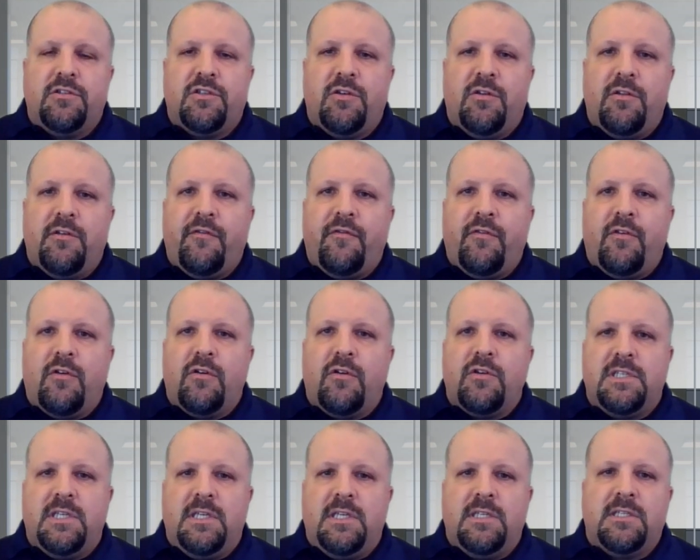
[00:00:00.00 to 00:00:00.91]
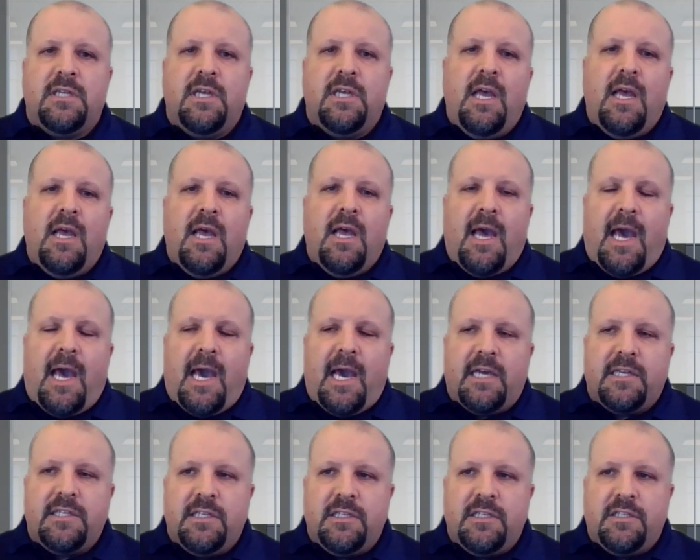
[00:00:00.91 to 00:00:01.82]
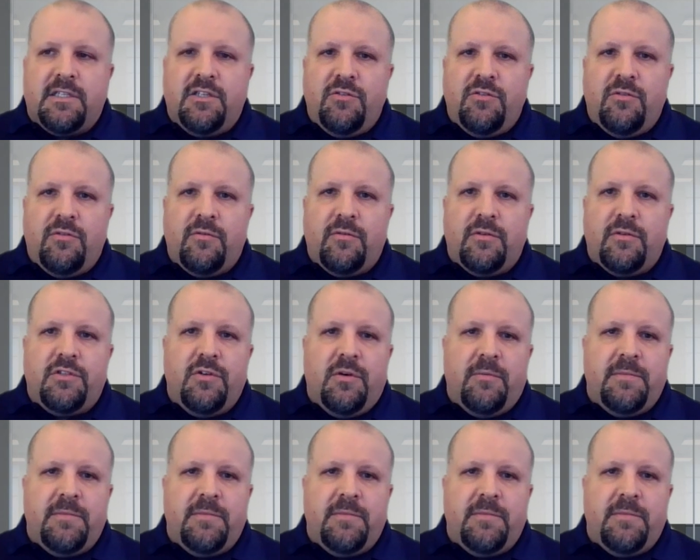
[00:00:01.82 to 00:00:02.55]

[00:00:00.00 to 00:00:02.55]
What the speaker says: So the first is access to